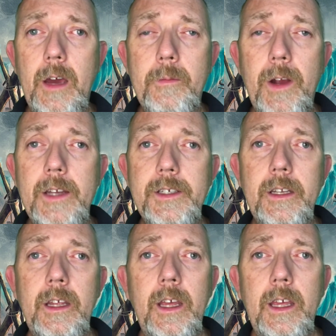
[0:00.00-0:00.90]

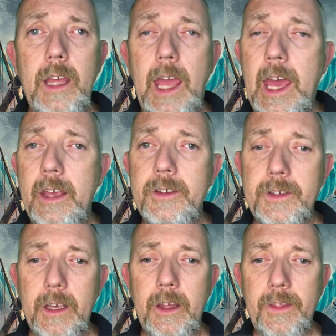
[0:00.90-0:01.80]
project as
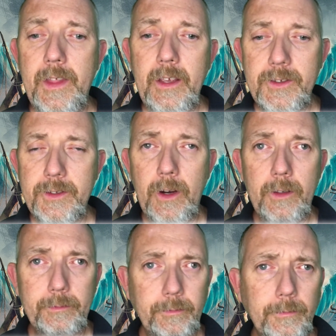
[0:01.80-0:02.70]
things start